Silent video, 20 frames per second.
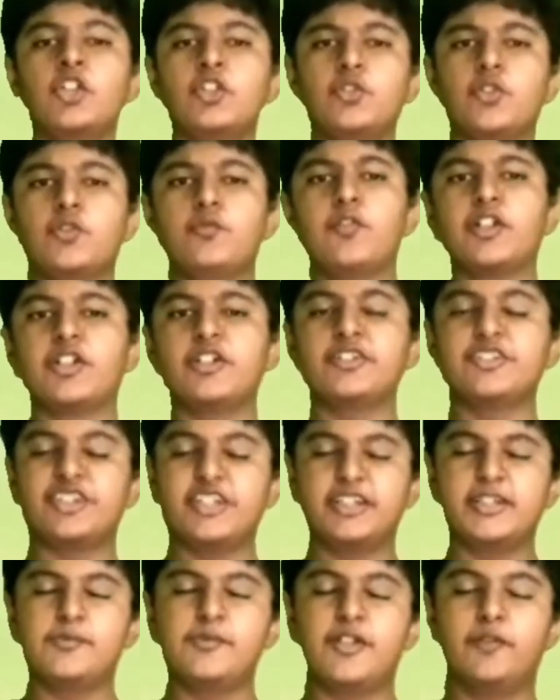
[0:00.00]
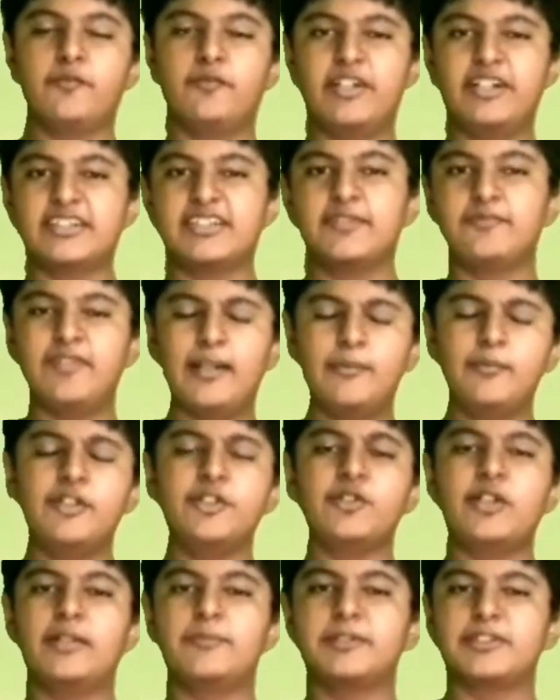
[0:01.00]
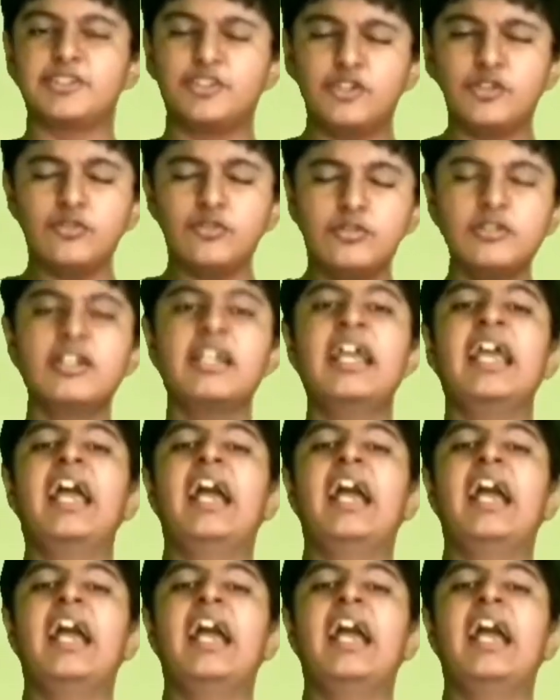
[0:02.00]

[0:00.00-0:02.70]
Don't forget to share this with your friends and family to help us grow.